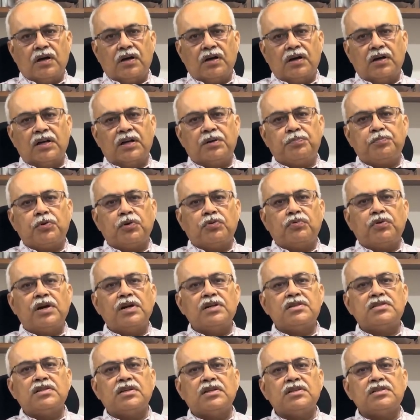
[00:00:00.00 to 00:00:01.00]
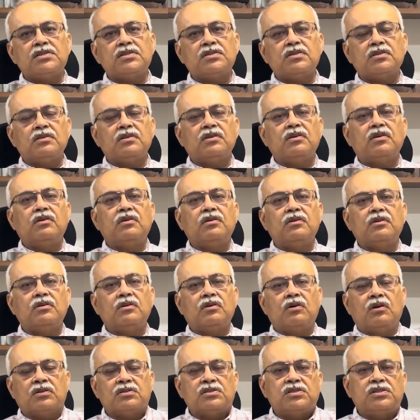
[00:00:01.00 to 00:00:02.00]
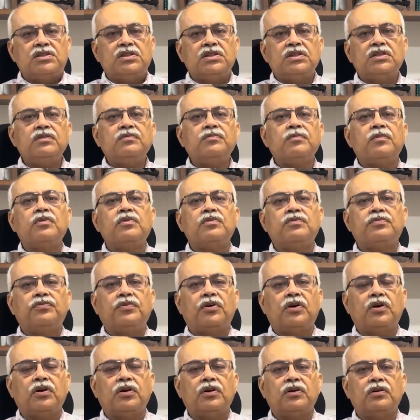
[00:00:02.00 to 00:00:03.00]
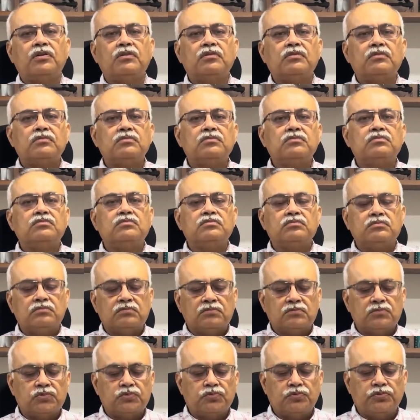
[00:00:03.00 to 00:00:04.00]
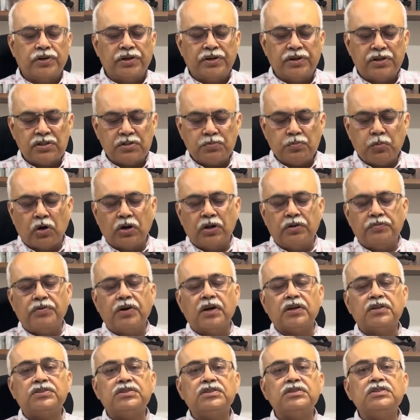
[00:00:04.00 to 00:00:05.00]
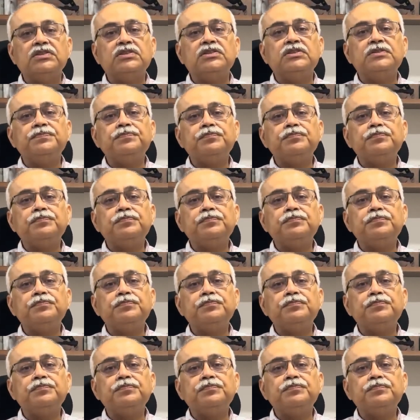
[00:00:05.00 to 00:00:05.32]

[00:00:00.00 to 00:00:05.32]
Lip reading: It provides us oxygen for various body functions.